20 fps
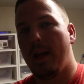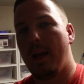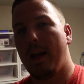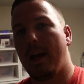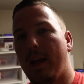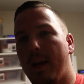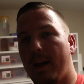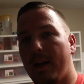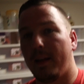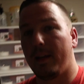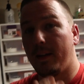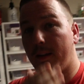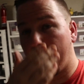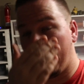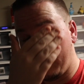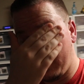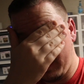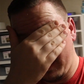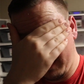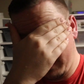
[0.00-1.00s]
And
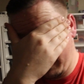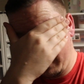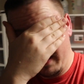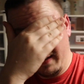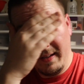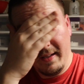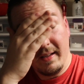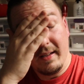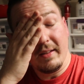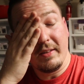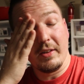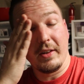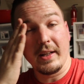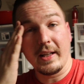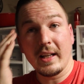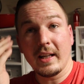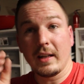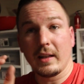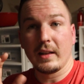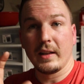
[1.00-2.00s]
so they
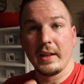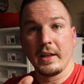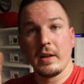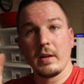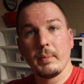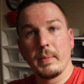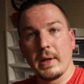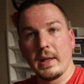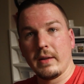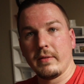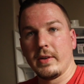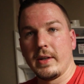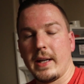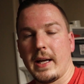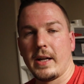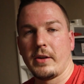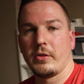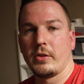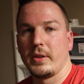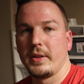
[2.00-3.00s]
get a little bit of a
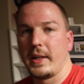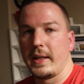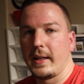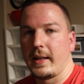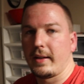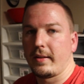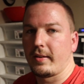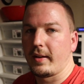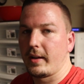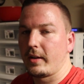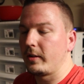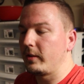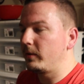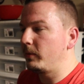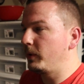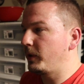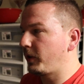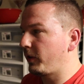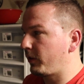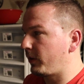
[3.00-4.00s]
natural day-night cycle,
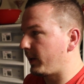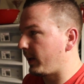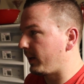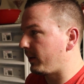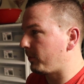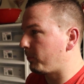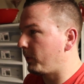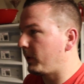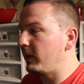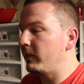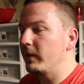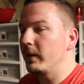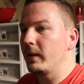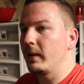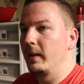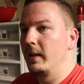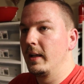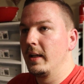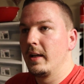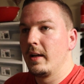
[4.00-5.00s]
which is nice. But even
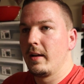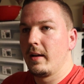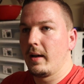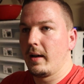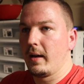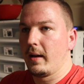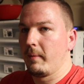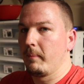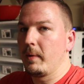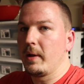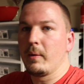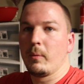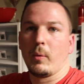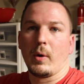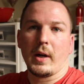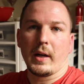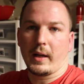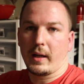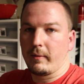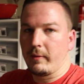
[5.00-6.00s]
me
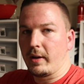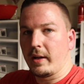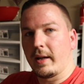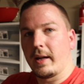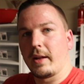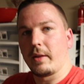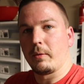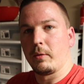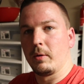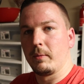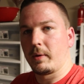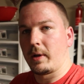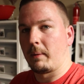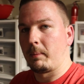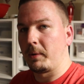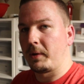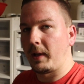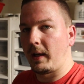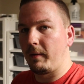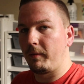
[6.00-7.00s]
coming in and out of the room a
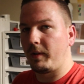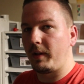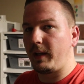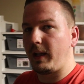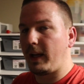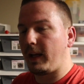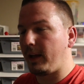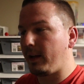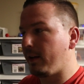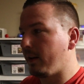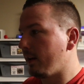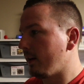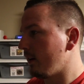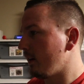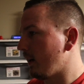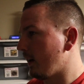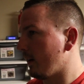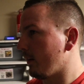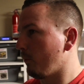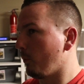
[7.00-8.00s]
couple times a day
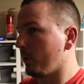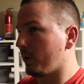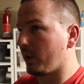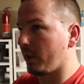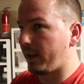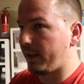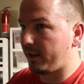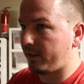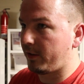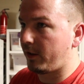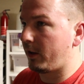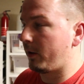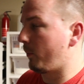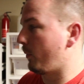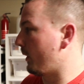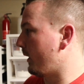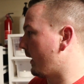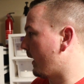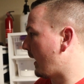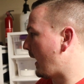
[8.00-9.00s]
with the lights on and
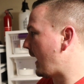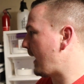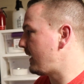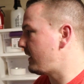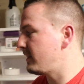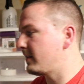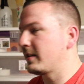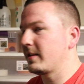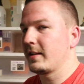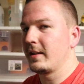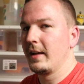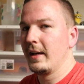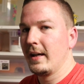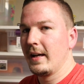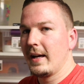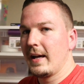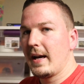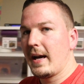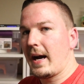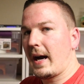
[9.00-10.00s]
whatnot,
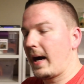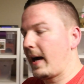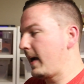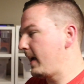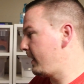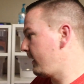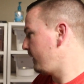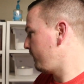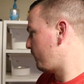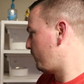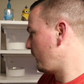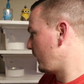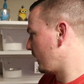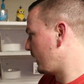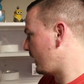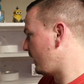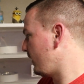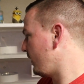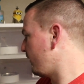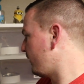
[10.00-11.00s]
I
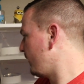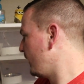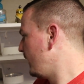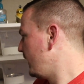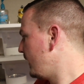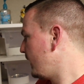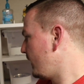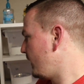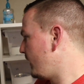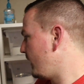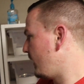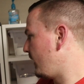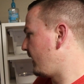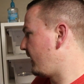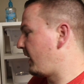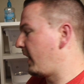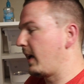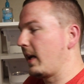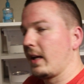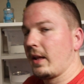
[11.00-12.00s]
believe that
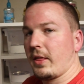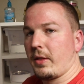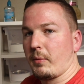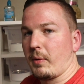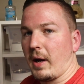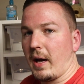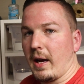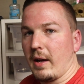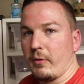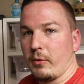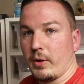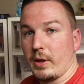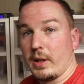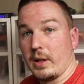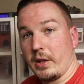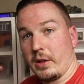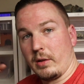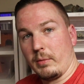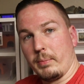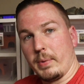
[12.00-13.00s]
they thrive with a
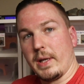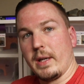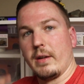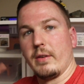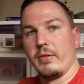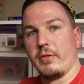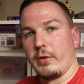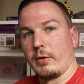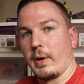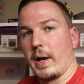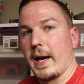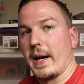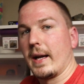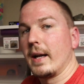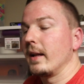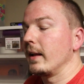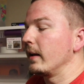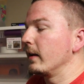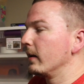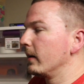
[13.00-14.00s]
little bit of
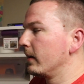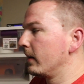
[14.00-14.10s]
variety